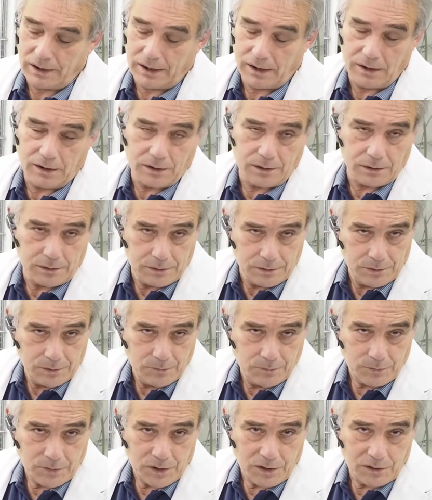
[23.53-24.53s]
layer
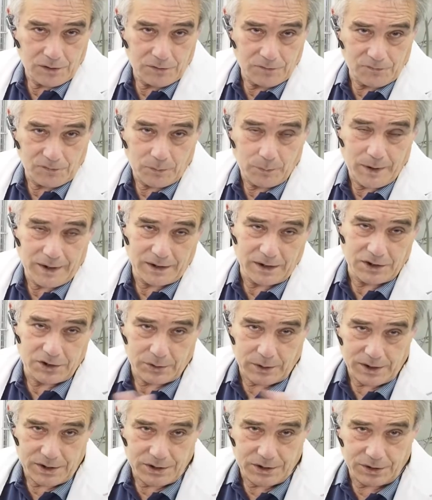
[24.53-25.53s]
for
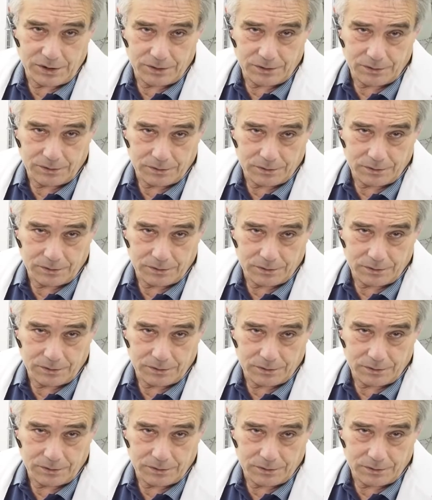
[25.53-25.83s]
penetration.